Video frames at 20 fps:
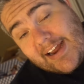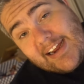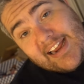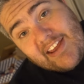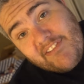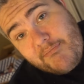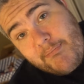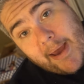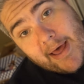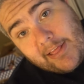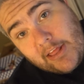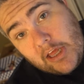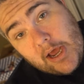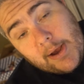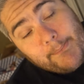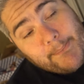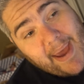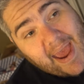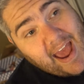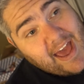could give
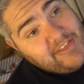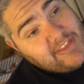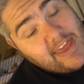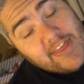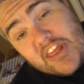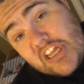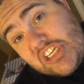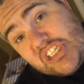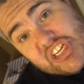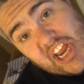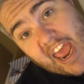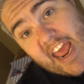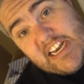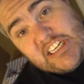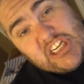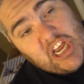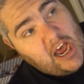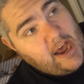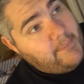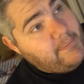Bella a bath in the
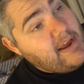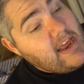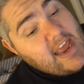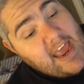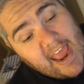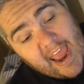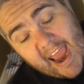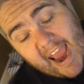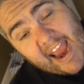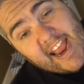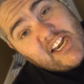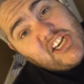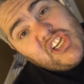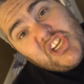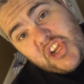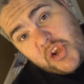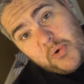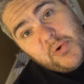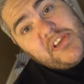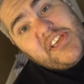jet tub. And
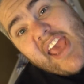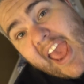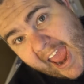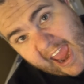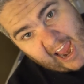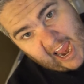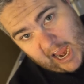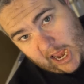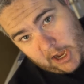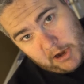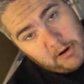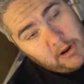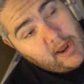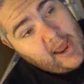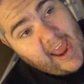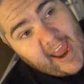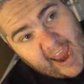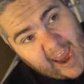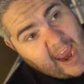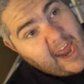you can.
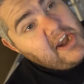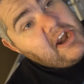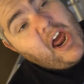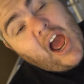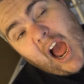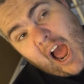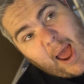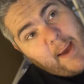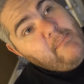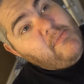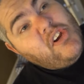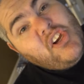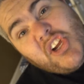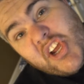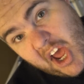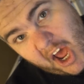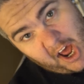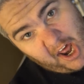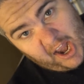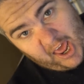And I'm
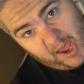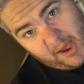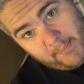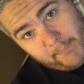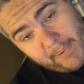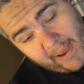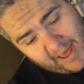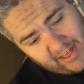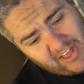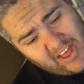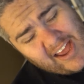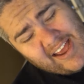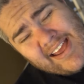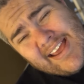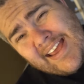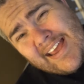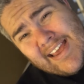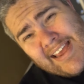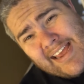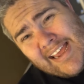gonna.
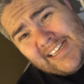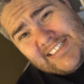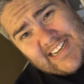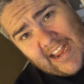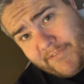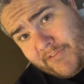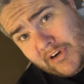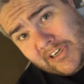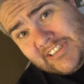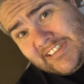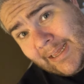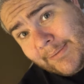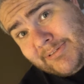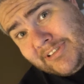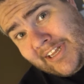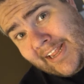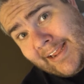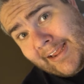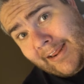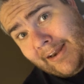Bella, it's time for you to stop
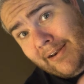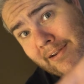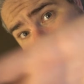stinking.